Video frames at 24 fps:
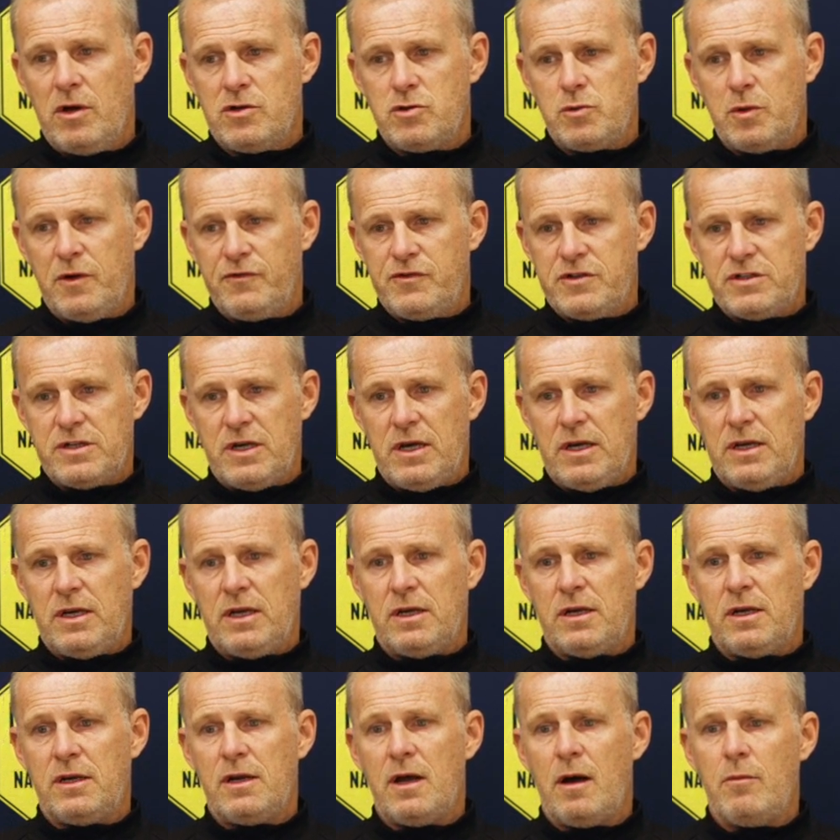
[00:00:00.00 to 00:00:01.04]
as we've seen
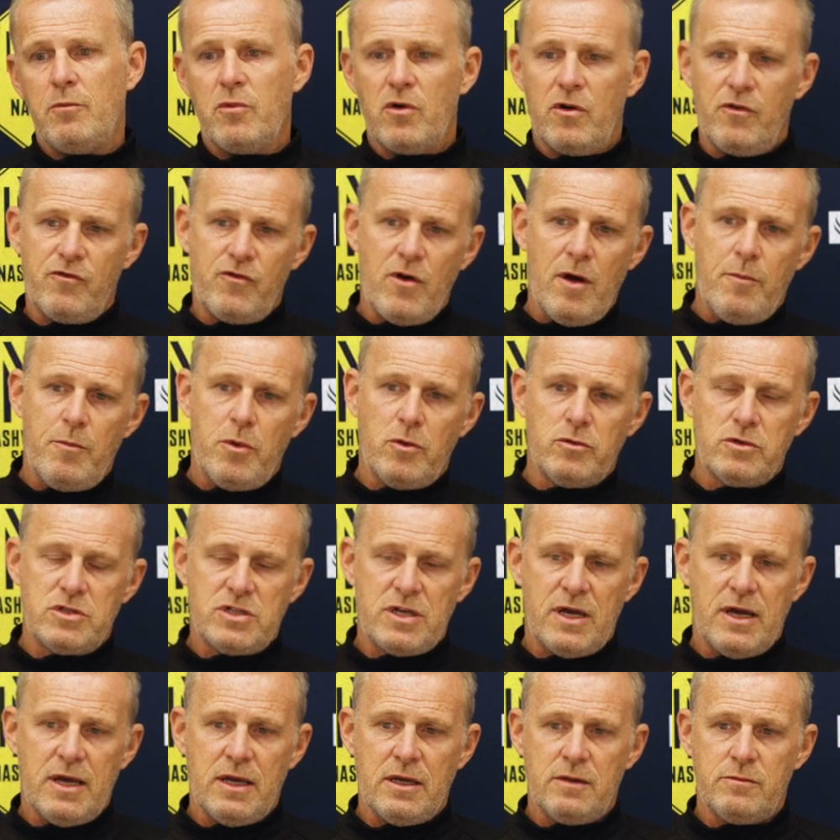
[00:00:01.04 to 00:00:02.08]
in a number of Red Bull
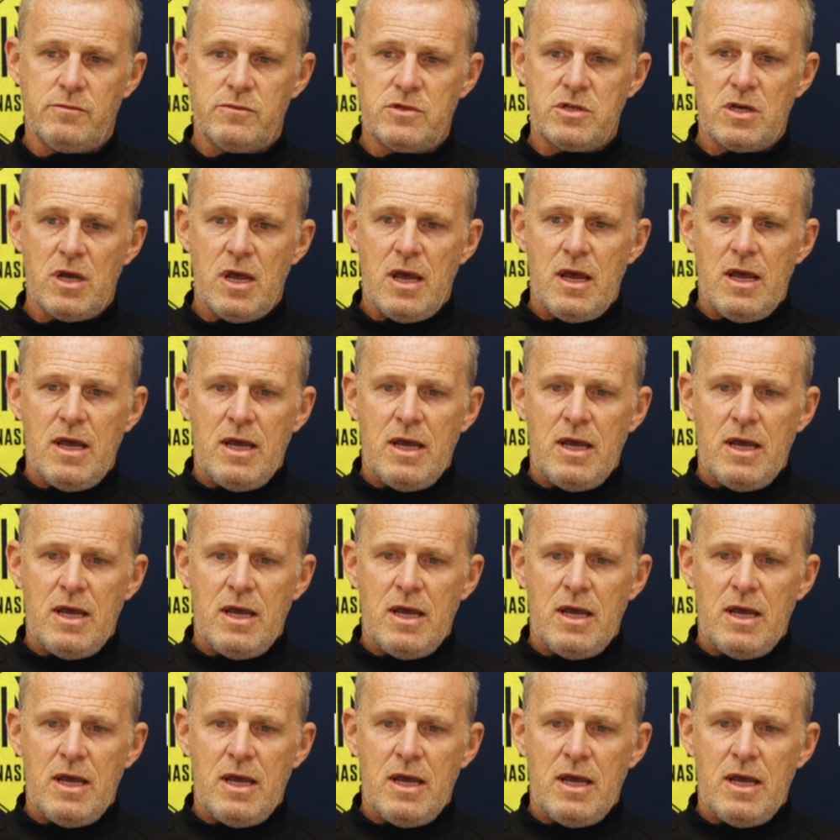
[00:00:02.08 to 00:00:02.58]
teams,